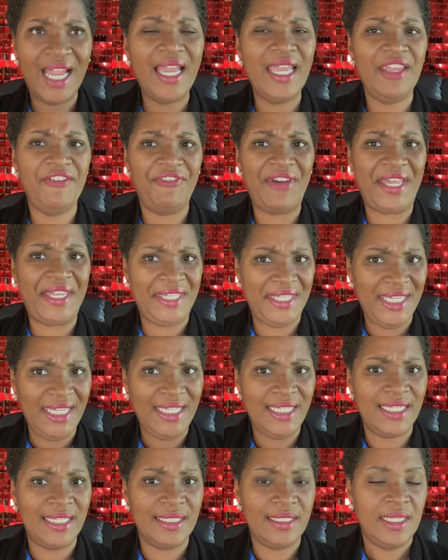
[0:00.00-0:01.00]
If I
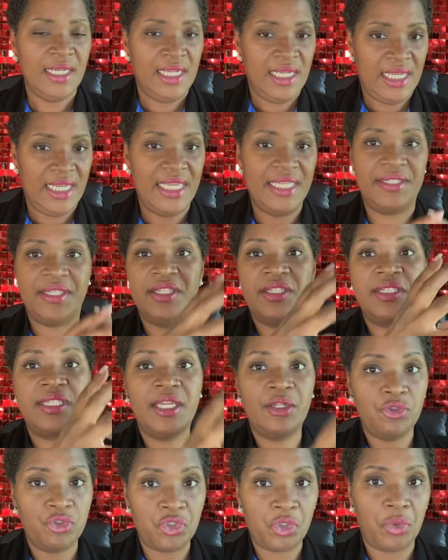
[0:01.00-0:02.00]
need it, it's
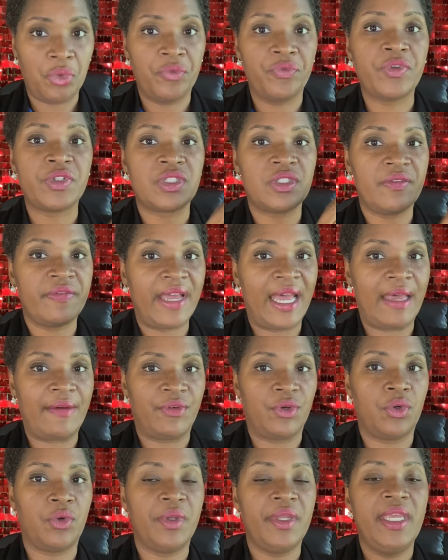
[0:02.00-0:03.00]
essential for
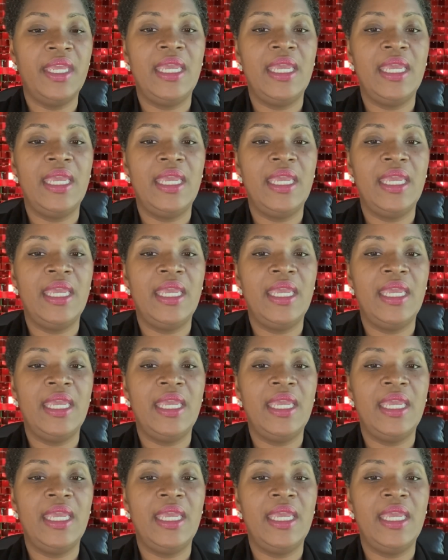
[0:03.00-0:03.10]
survival.